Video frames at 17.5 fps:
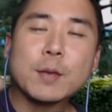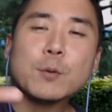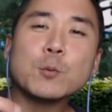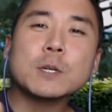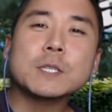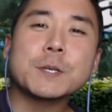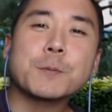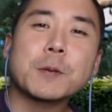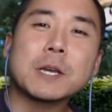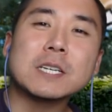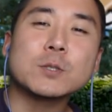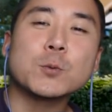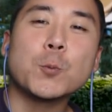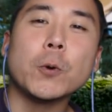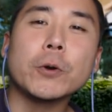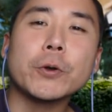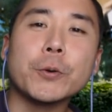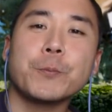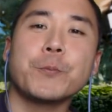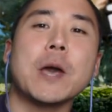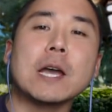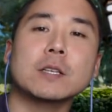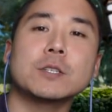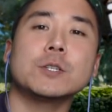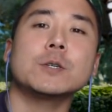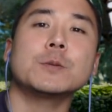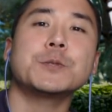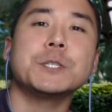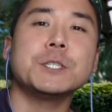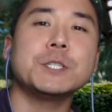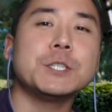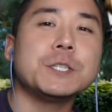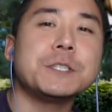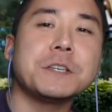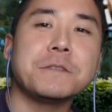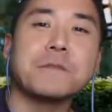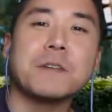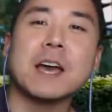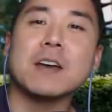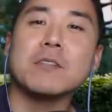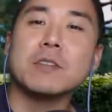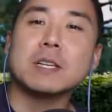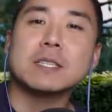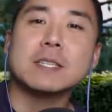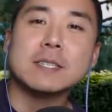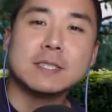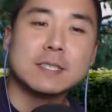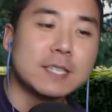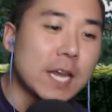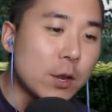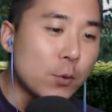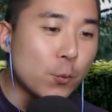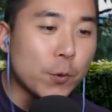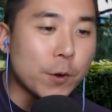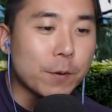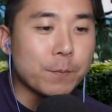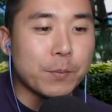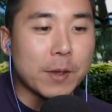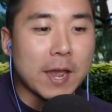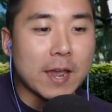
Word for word: Hey, what's up, guys? Welcome back to our episode of GTA 5. Now today we're